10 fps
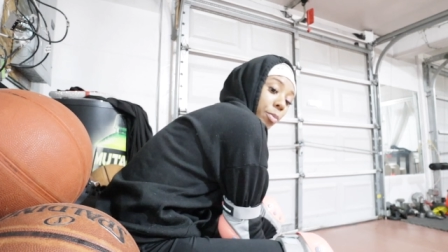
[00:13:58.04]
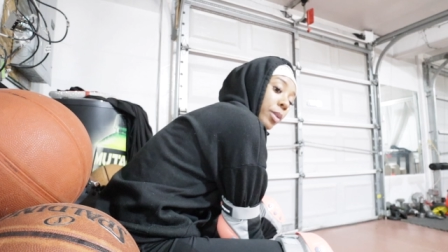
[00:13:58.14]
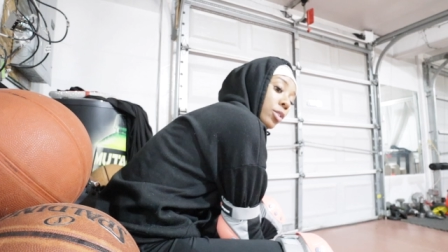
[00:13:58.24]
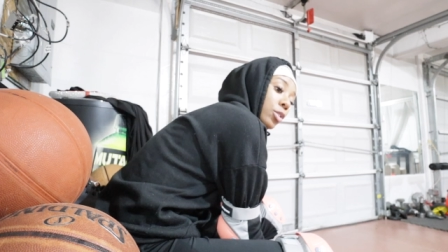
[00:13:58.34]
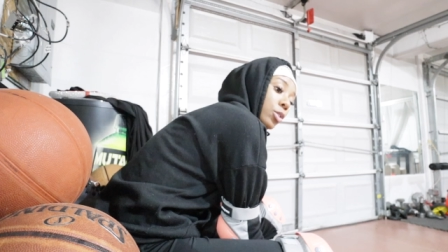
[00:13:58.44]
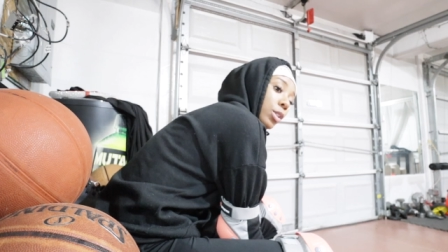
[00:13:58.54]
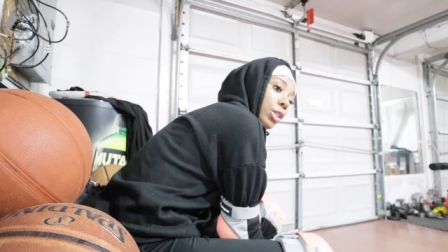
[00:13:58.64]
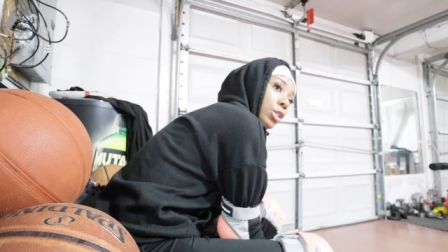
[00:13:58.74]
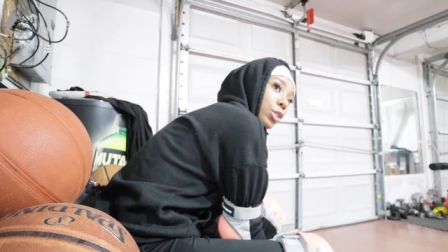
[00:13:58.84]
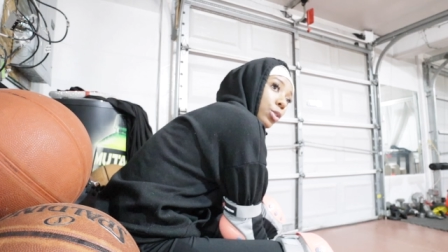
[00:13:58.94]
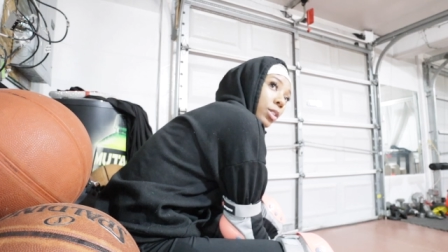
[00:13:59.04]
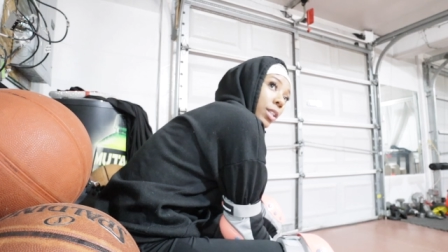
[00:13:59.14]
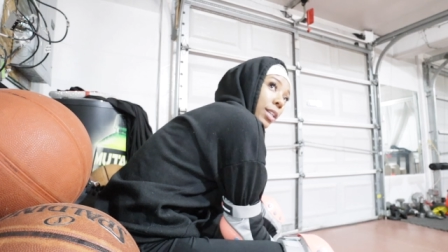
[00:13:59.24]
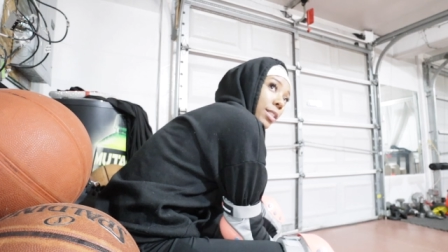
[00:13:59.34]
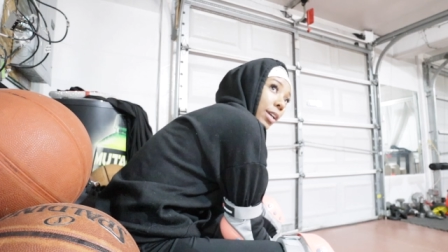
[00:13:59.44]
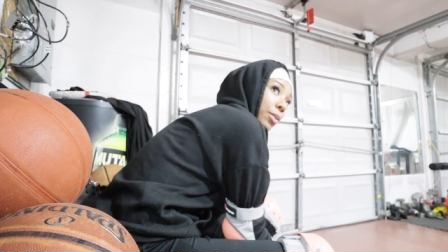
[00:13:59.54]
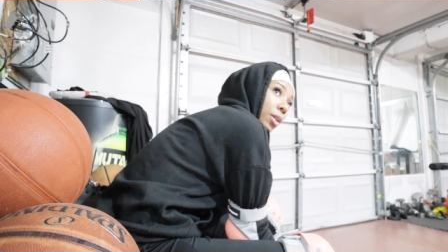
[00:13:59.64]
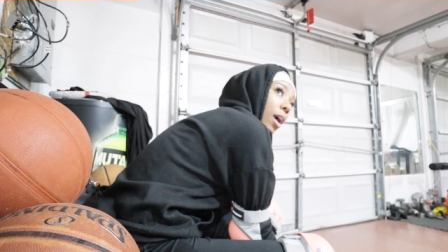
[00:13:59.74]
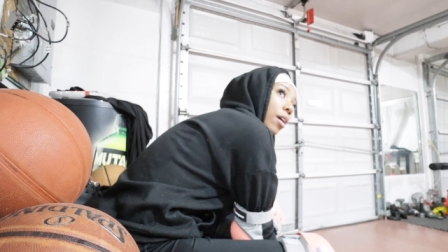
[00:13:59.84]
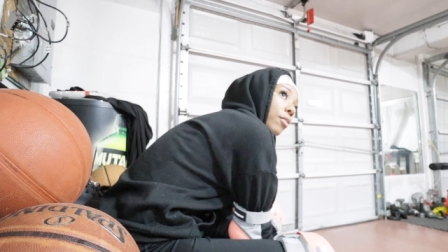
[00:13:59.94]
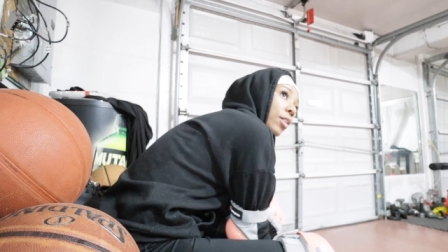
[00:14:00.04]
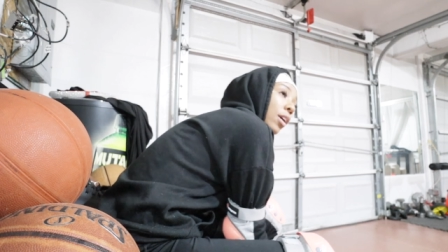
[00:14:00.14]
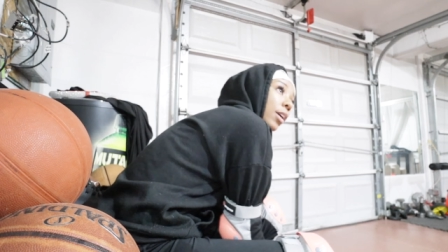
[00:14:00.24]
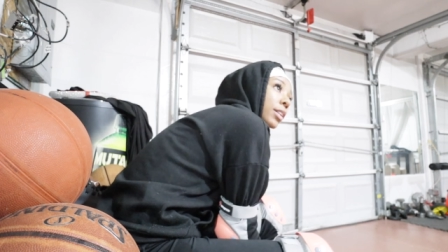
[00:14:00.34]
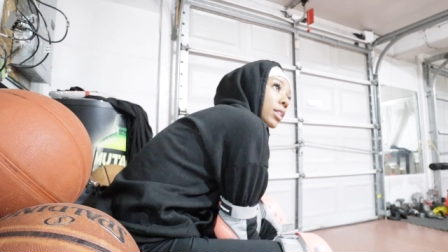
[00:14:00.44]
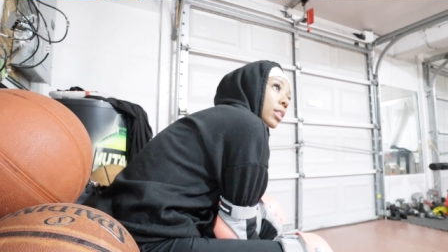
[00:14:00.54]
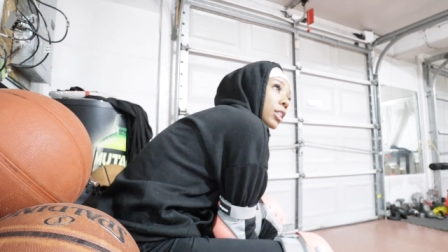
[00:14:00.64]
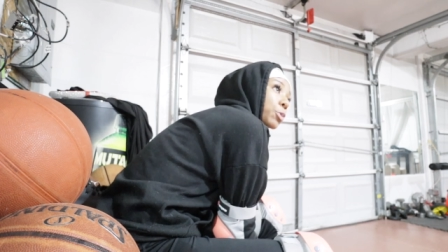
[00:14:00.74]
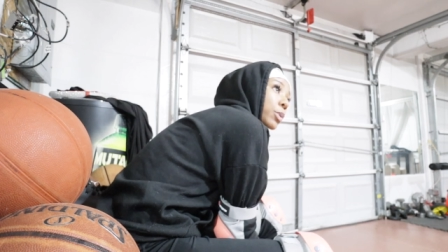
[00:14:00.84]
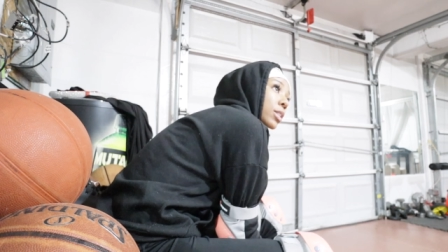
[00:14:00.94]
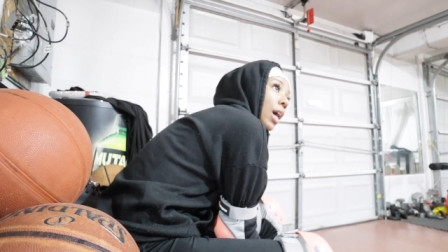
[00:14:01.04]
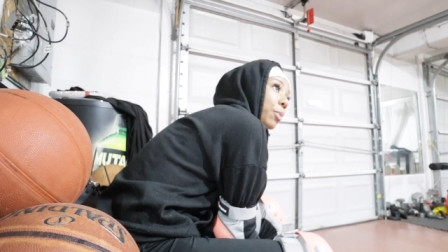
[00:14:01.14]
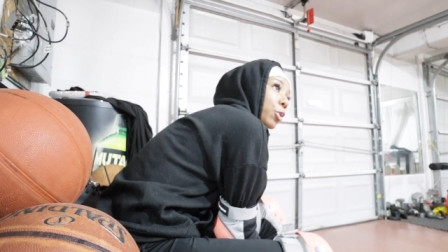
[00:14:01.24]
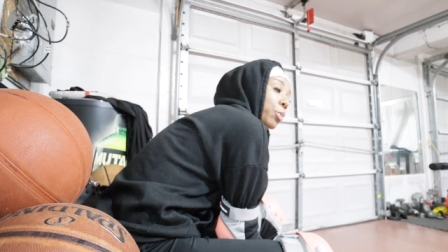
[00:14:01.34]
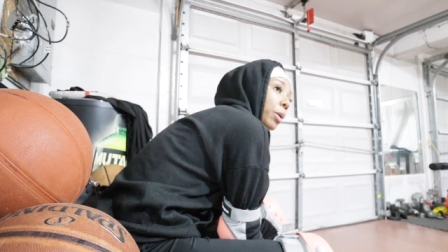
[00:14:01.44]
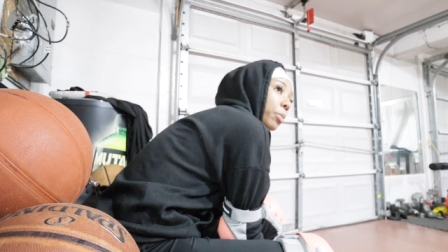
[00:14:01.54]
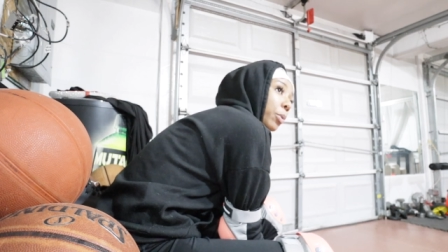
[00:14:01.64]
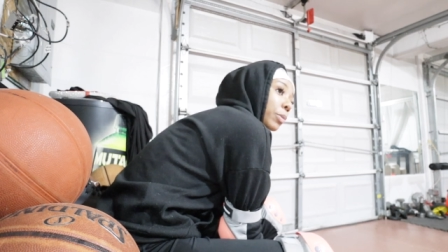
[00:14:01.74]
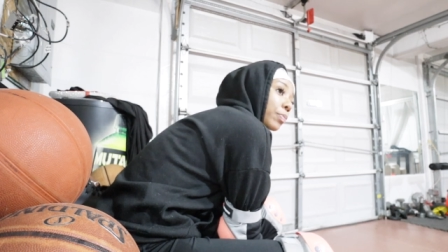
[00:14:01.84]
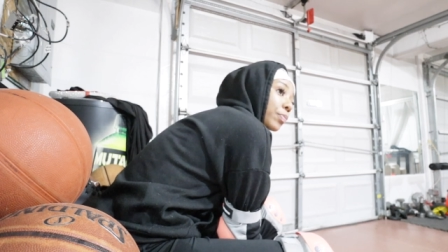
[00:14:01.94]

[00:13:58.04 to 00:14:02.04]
from your to-do list to do the things that you love, to spend time with people,